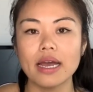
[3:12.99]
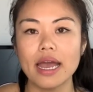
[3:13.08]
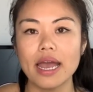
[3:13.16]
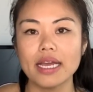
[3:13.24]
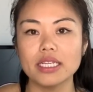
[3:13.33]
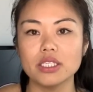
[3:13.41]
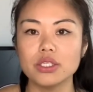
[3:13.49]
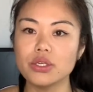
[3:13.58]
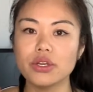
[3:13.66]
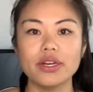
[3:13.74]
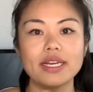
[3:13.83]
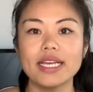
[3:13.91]
and you
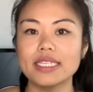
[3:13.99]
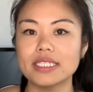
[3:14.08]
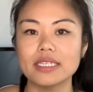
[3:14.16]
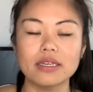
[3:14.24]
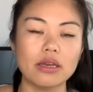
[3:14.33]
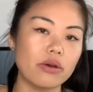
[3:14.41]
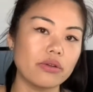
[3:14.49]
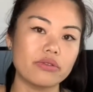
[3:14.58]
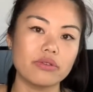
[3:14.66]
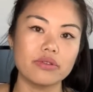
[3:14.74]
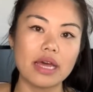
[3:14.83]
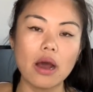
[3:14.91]
don't need to go
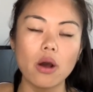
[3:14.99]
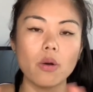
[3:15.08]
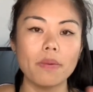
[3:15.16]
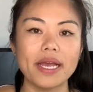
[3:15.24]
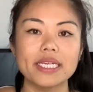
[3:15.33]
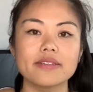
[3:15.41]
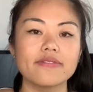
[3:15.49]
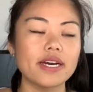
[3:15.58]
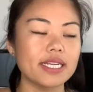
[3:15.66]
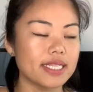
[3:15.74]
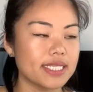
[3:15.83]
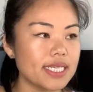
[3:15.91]
through that whole piece of
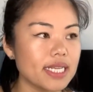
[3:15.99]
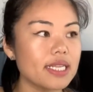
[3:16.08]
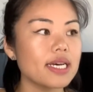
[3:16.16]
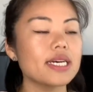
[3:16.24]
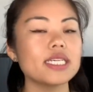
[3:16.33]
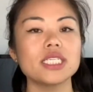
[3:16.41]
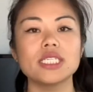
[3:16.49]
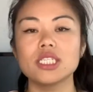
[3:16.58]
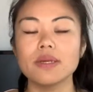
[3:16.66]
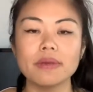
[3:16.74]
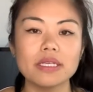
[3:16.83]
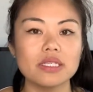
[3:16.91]
finding the seller,
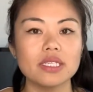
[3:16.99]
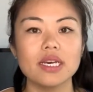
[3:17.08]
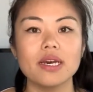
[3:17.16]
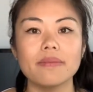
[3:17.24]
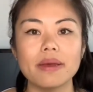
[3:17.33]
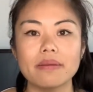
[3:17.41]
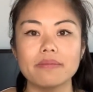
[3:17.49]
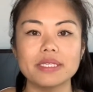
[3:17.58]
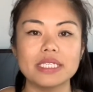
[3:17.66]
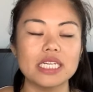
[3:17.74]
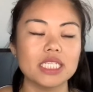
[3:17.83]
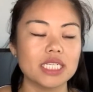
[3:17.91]
shipping to them, and
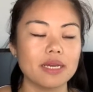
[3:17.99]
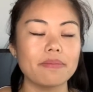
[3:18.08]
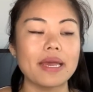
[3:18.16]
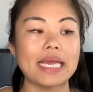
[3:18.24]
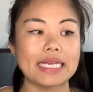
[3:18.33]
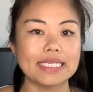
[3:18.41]
potentially being